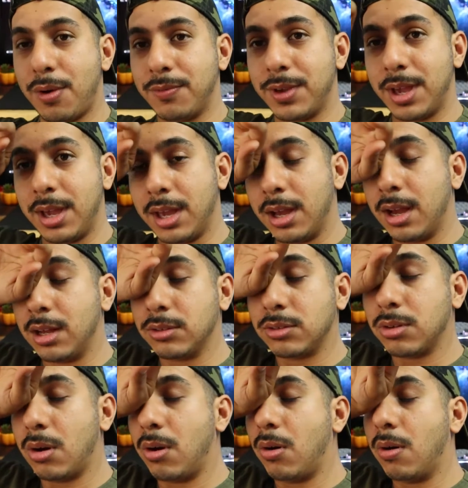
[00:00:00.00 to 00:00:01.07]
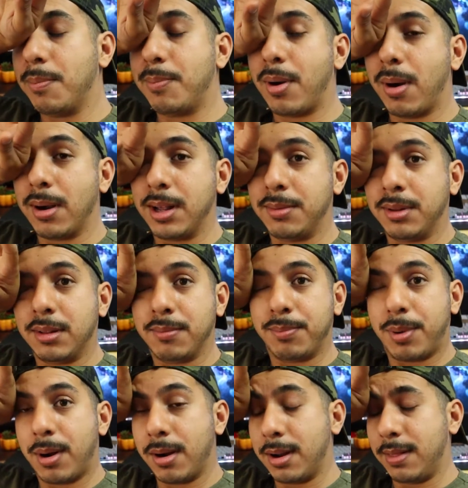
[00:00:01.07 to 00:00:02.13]
of it, so pardon
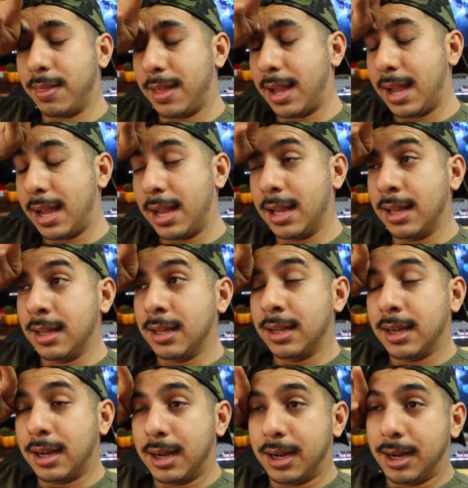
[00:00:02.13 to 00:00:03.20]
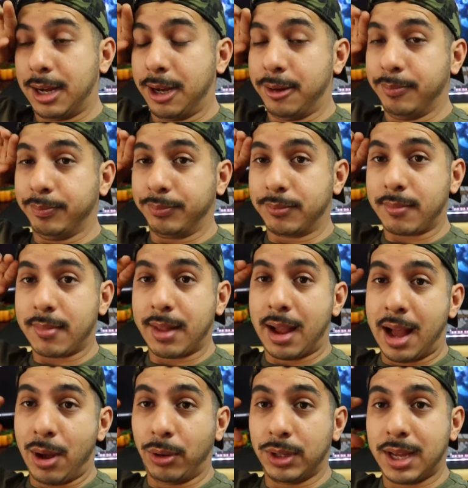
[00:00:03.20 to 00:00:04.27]
that.
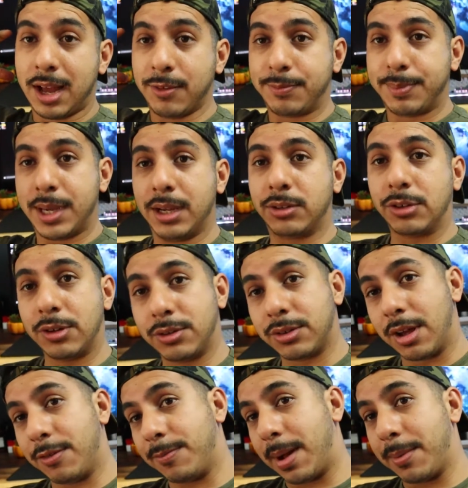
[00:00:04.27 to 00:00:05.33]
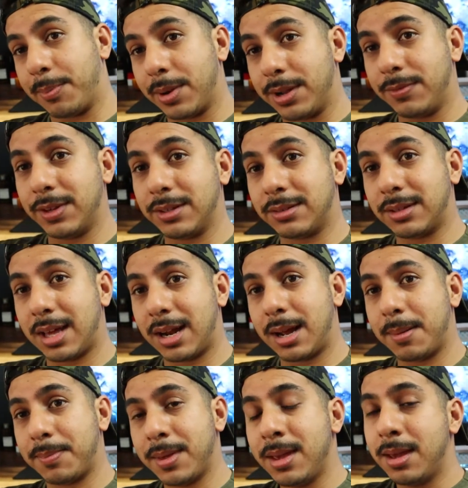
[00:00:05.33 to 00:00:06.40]
I only have pictures of my previous
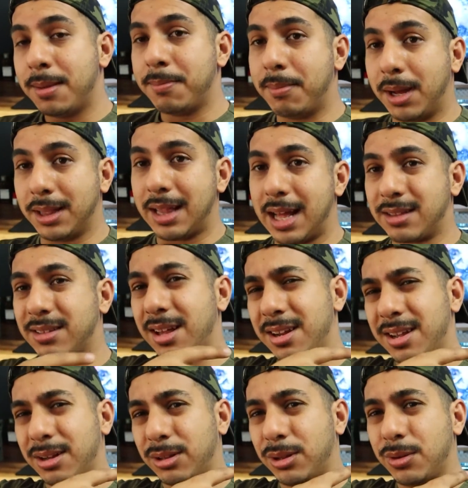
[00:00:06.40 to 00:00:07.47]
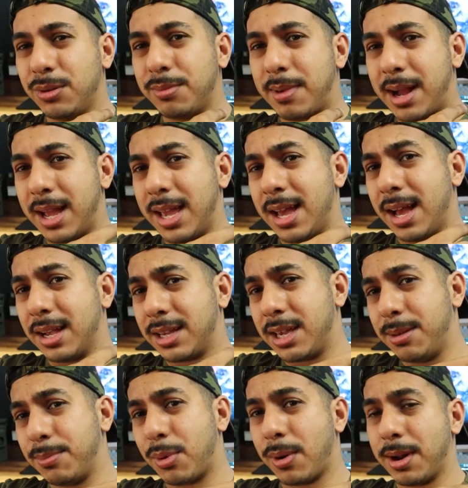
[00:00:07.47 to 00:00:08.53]
setup, but that's going to include my
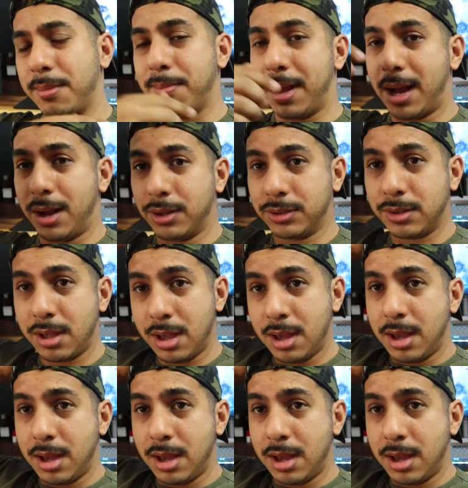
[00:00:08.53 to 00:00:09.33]
keyboard and mouse.